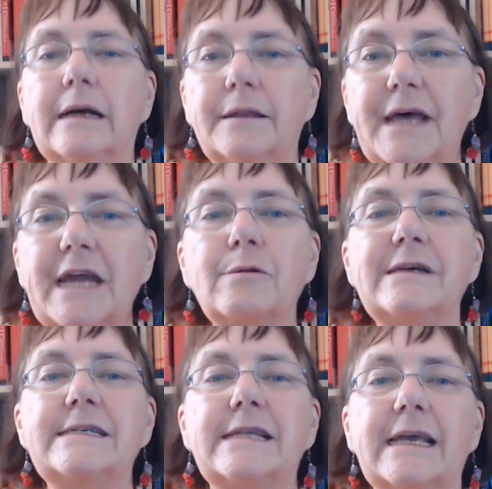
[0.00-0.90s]
That
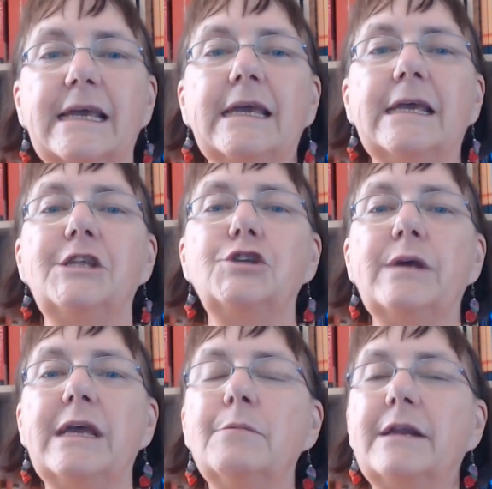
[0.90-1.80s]
was the key to
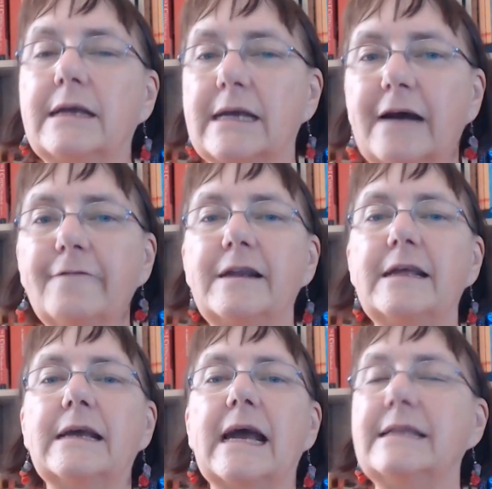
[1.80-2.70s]
him
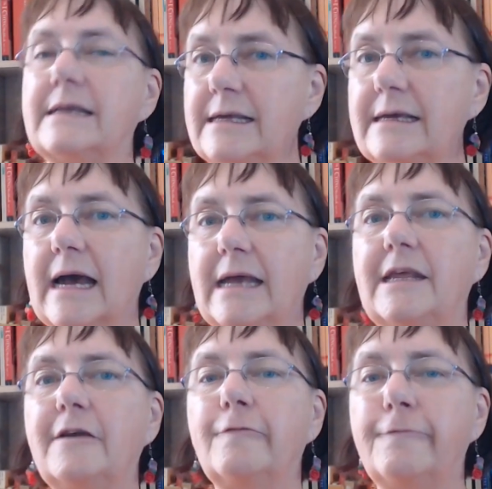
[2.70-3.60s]
recovering and
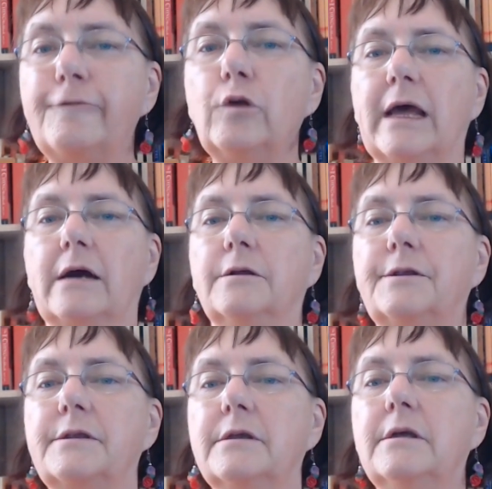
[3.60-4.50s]
regaining full
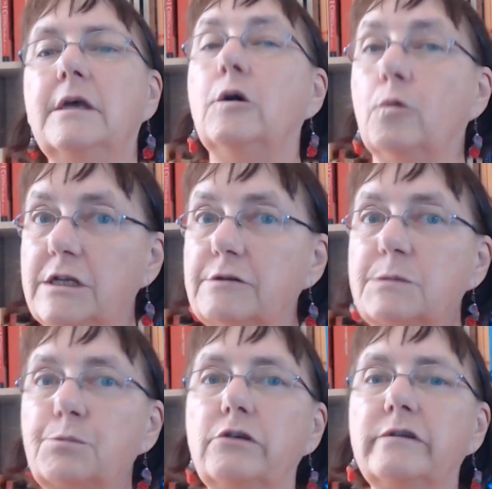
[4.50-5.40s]
health, which
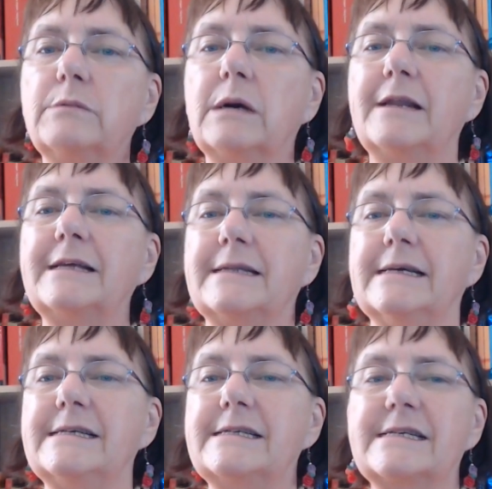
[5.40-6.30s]
was proven by blood
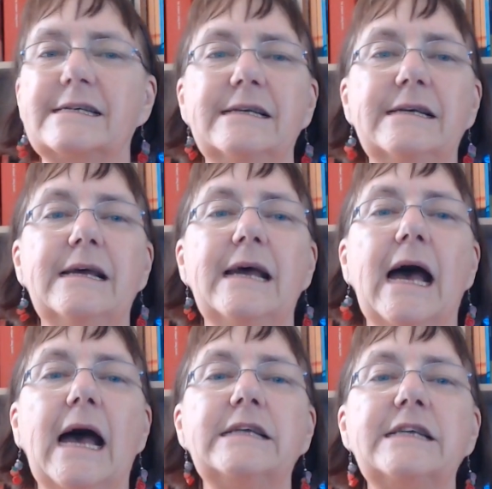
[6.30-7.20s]
tests.
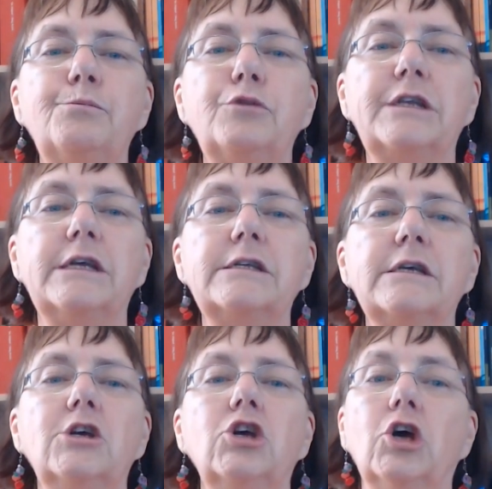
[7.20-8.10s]
As he put it,
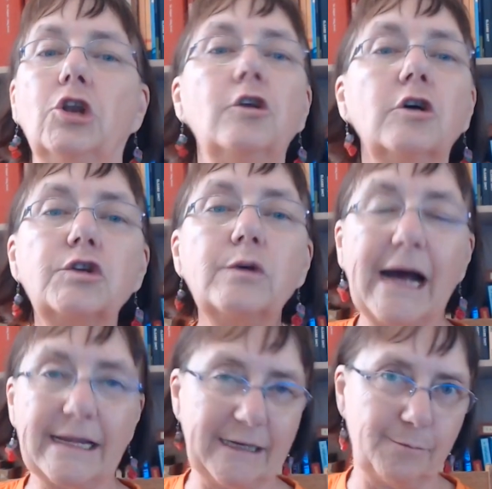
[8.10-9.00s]
not to
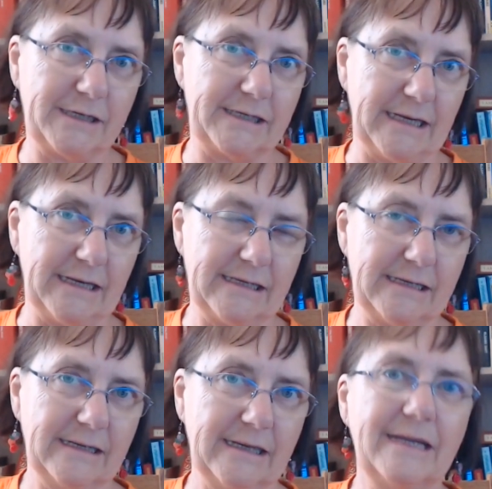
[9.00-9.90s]

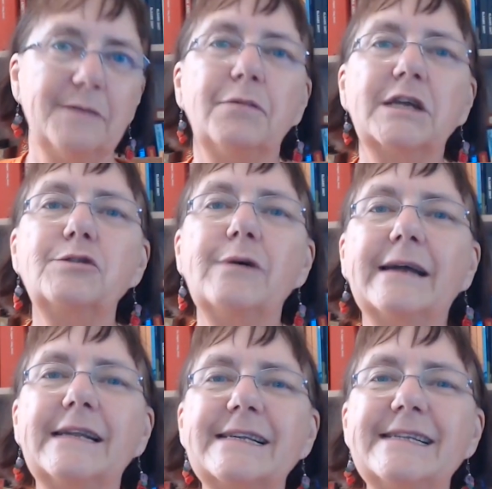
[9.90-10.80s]
100%, but to
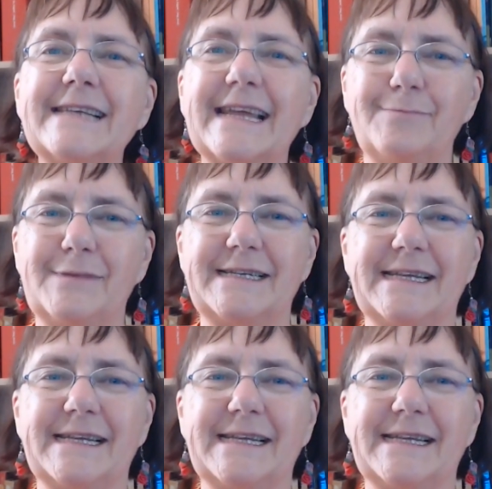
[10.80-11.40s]
110%.